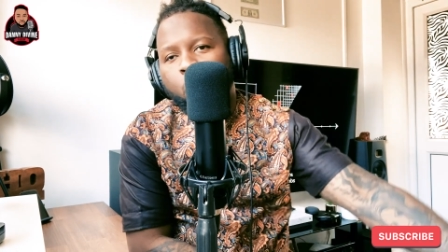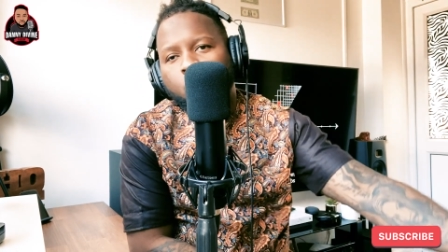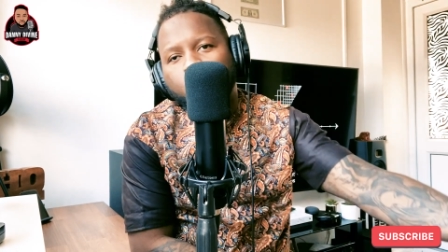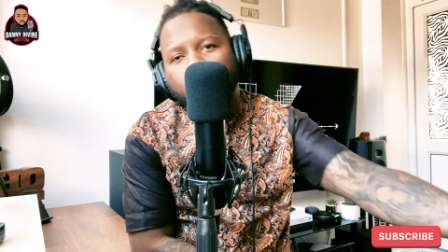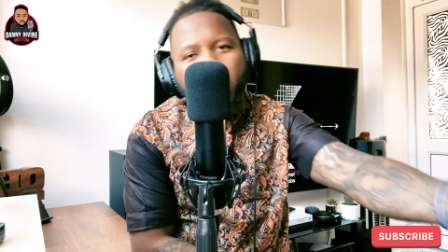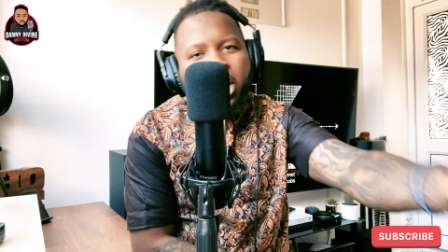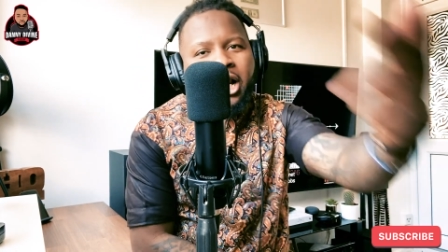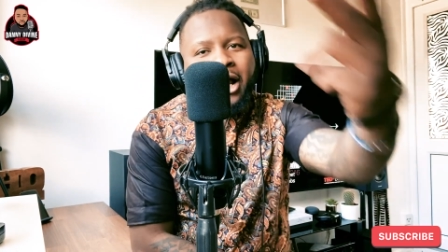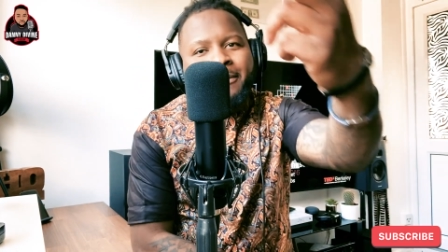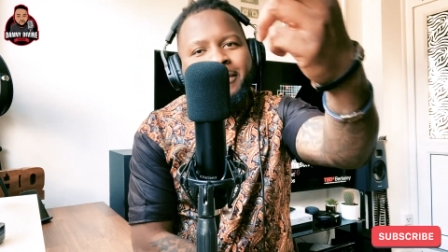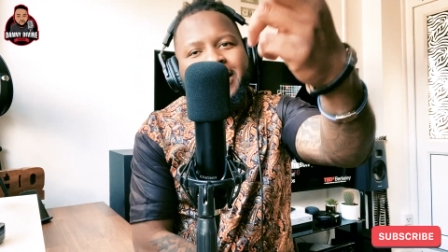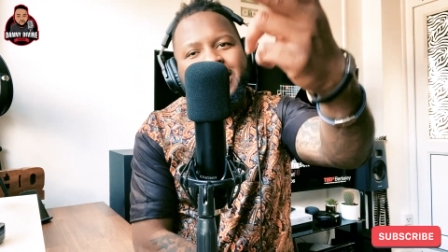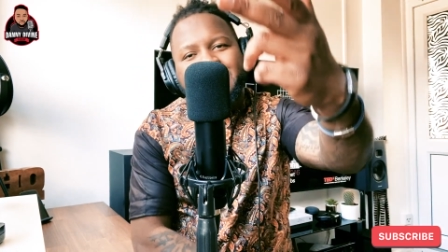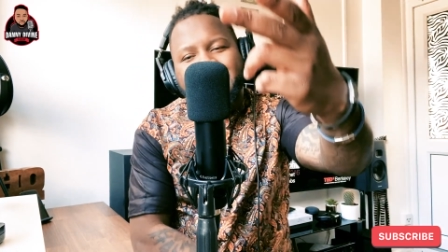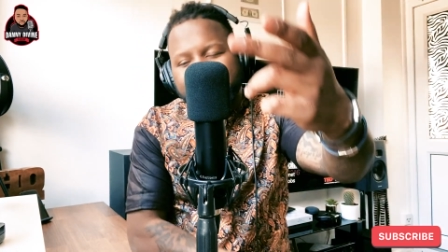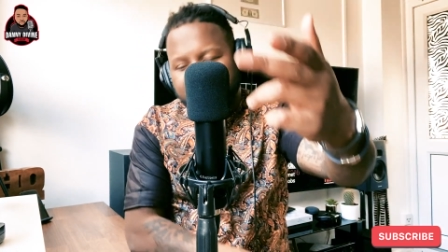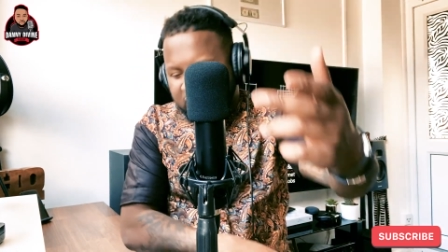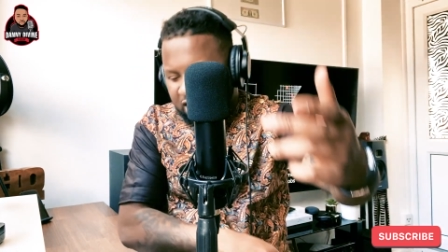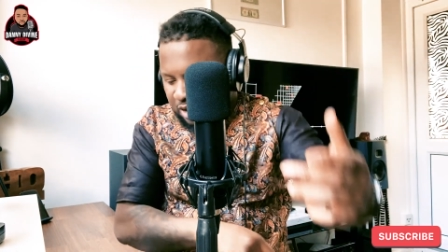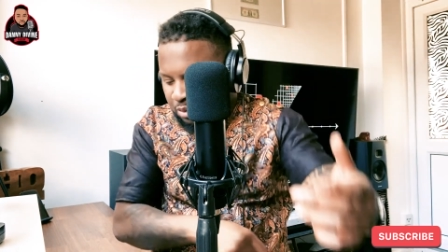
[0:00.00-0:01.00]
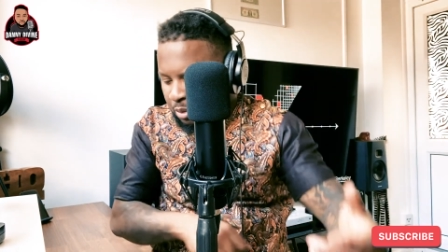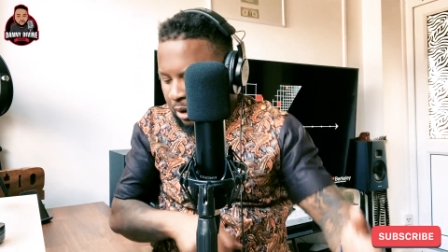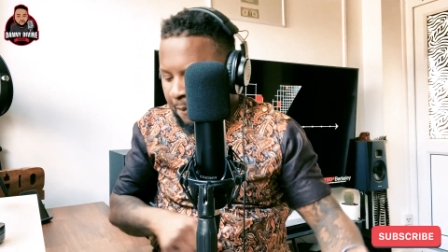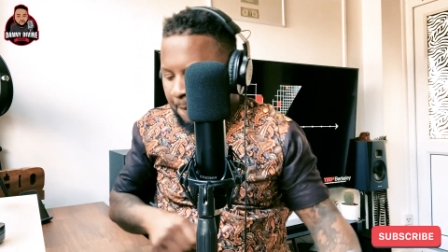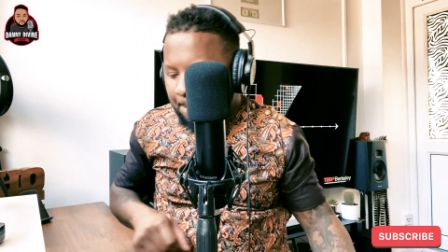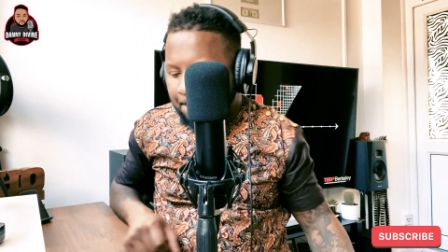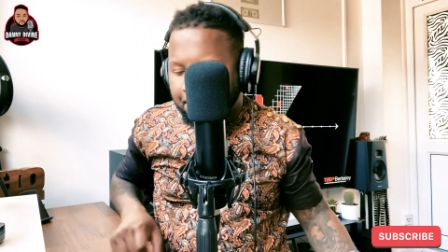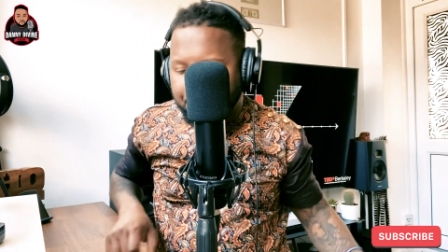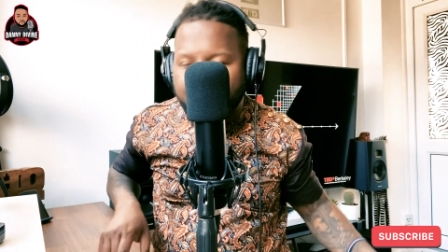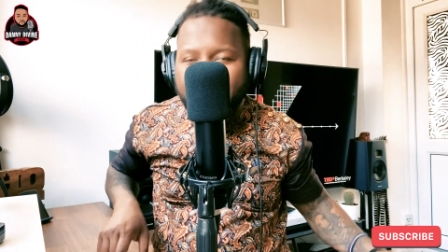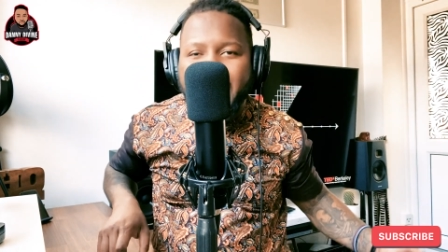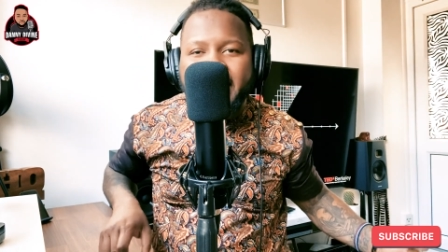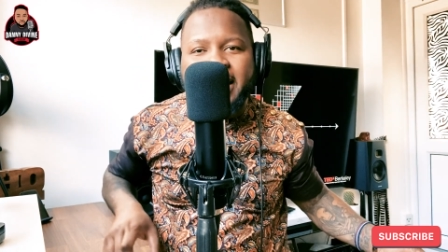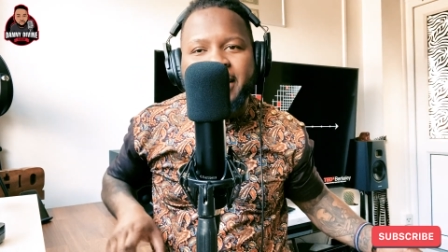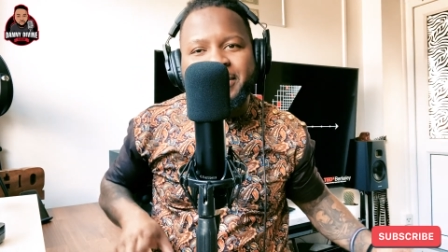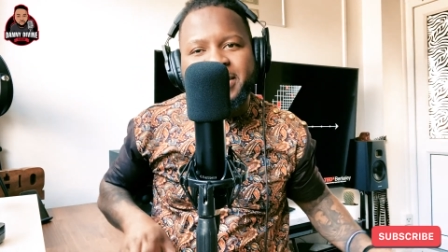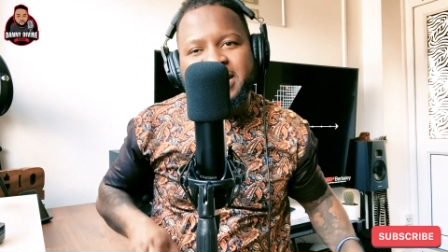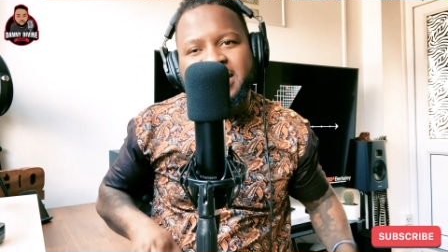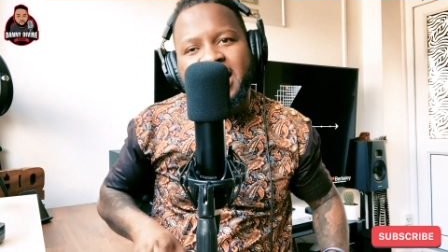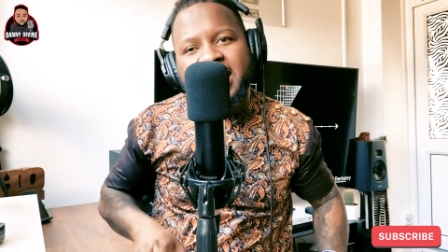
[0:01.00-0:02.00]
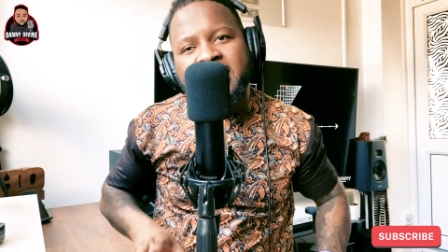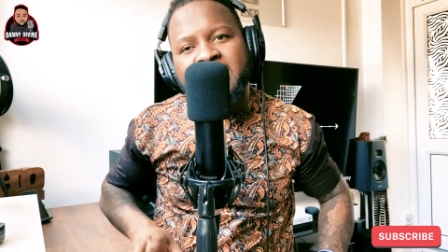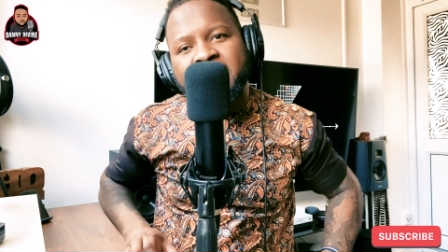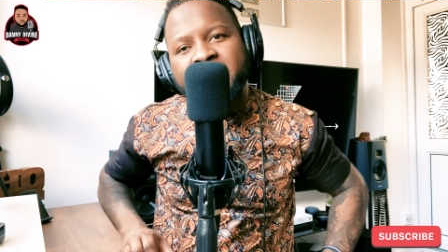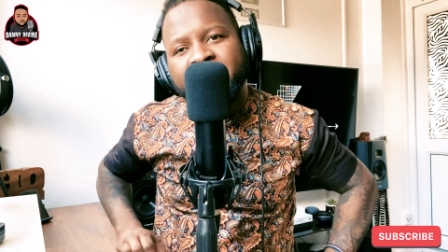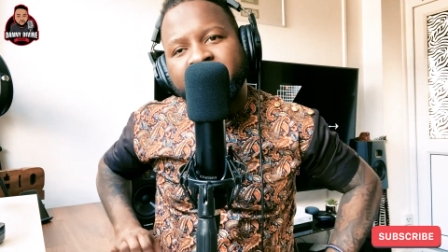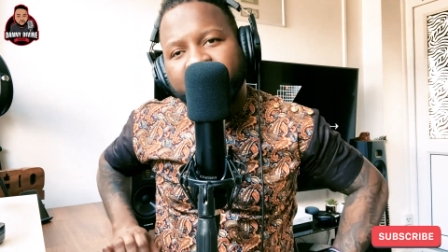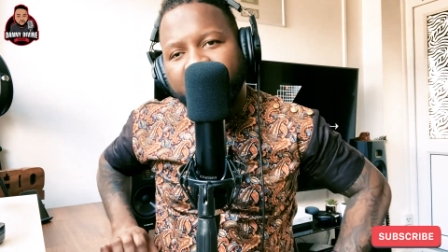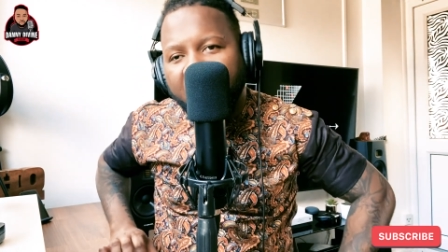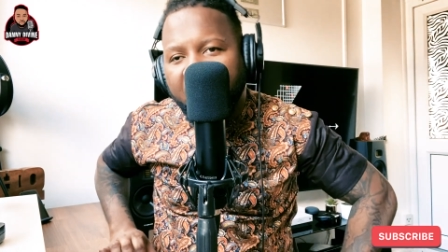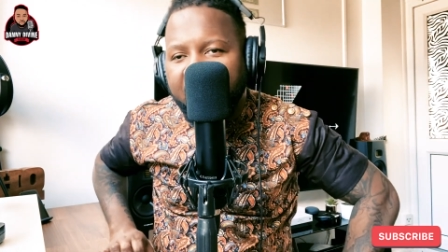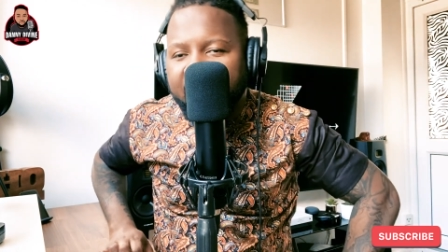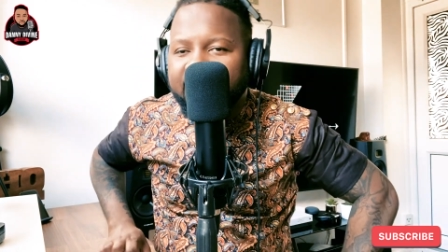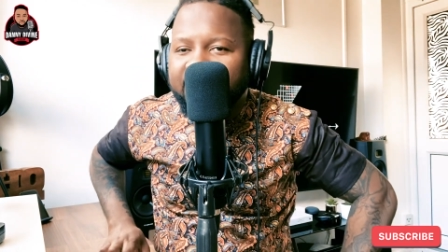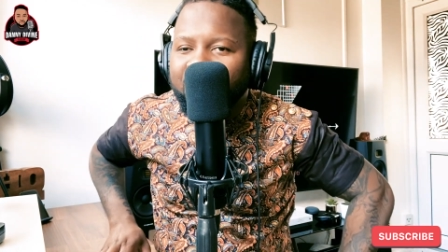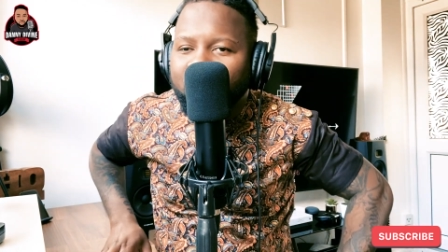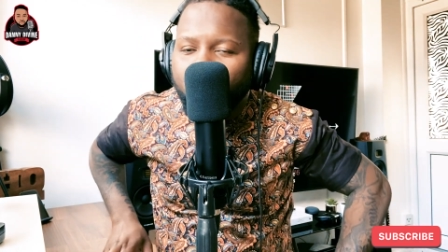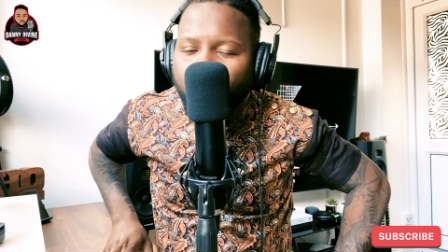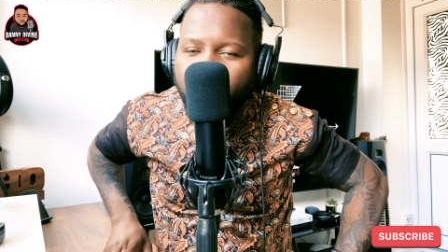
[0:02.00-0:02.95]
What up, ladies and gentlemen? My name is Danny Divine.